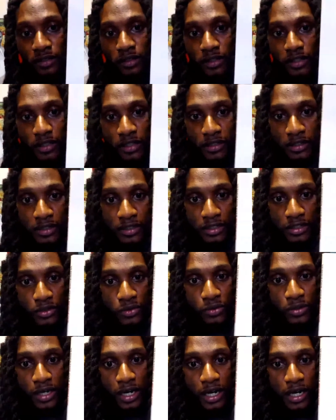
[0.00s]
And then
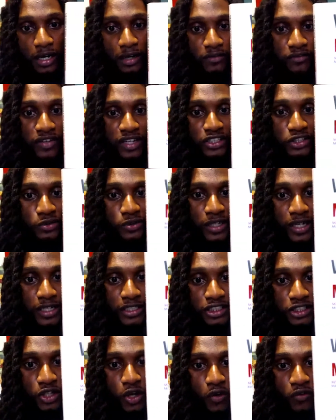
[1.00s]
you got
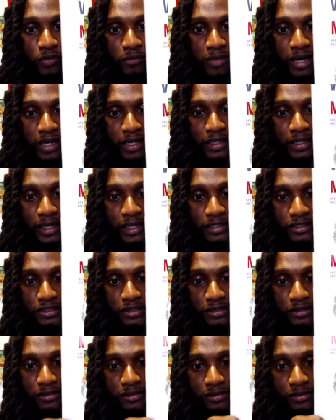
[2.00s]
Vegucation Over
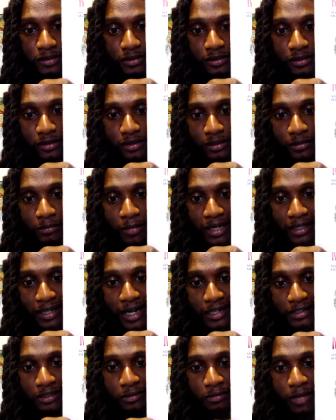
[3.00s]
Medication by
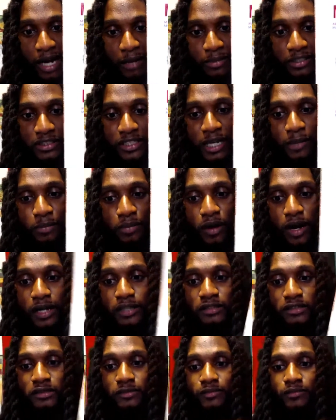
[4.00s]
Dr. Bobby J.
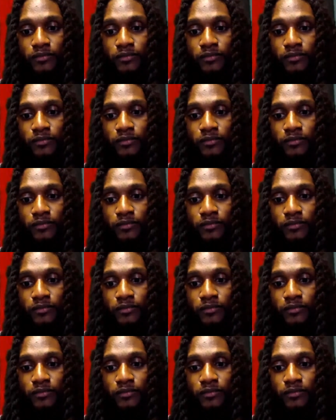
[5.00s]
Price.